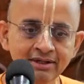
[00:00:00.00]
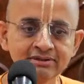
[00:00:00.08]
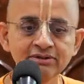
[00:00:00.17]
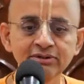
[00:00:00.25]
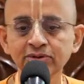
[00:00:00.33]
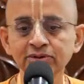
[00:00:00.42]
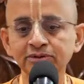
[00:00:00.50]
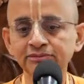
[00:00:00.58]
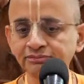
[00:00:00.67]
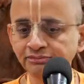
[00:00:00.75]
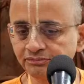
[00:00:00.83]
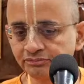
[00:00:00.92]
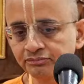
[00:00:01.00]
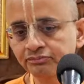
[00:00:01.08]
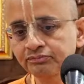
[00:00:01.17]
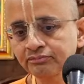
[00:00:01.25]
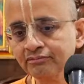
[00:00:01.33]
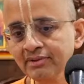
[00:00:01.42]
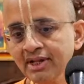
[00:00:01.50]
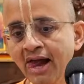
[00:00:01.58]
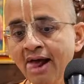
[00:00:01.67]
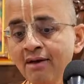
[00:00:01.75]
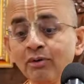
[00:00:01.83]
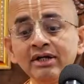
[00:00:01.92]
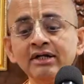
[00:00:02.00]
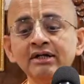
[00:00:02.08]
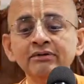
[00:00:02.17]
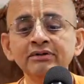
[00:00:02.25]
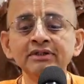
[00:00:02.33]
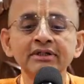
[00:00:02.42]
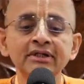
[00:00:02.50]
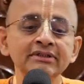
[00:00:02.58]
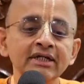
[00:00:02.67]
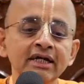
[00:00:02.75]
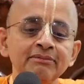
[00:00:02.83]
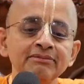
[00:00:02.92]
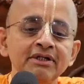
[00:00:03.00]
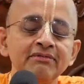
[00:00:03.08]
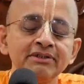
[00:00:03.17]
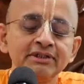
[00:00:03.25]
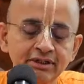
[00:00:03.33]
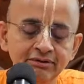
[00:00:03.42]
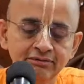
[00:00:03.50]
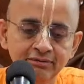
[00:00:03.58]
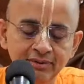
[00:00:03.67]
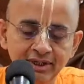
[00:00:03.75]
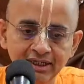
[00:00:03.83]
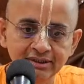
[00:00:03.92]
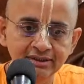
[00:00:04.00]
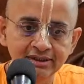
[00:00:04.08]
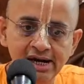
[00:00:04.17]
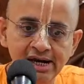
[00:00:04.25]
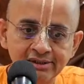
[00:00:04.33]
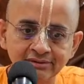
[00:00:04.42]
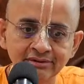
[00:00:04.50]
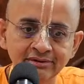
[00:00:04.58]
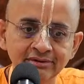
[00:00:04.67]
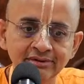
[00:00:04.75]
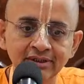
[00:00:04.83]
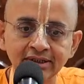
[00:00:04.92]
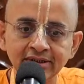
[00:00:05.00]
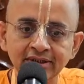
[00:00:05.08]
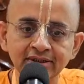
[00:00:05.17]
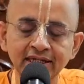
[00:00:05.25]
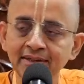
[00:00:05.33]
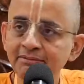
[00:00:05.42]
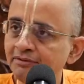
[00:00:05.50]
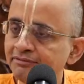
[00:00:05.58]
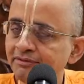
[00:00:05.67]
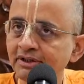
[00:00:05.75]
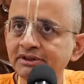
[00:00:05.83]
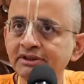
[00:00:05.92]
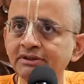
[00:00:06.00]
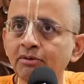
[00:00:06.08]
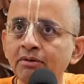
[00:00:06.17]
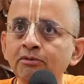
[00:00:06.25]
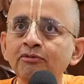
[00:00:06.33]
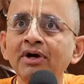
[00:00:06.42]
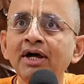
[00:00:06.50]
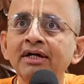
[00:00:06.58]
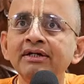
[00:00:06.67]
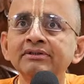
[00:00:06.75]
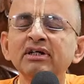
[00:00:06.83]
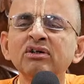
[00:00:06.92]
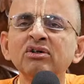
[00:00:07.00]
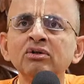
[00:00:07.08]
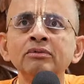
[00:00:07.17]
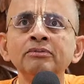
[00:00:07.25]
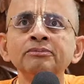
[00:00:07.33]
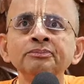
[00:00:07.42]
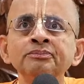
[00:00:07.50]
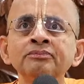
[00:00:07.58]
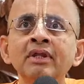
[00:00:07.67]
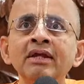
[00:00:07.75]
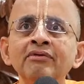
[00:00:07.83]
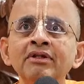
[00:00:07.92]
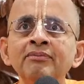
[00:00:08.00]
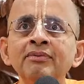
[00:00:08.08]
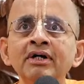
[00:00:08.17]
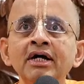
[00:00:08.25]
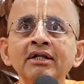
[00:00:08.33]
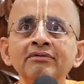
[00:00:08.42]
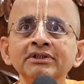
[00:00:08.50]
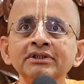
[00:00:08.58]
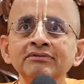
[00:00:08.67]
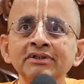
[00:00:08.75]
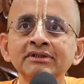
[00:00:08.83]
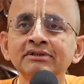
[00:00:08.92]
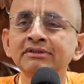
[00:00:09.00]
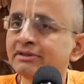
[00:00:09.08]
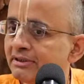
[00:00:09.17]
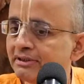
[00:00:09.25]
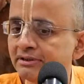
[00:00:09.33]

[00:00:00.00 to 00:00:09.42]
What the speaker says: So, one interesting observation you will make in the time of Lord Chaitanya Mahaprabhu 500 years ago, even the Bengali Vaishnavas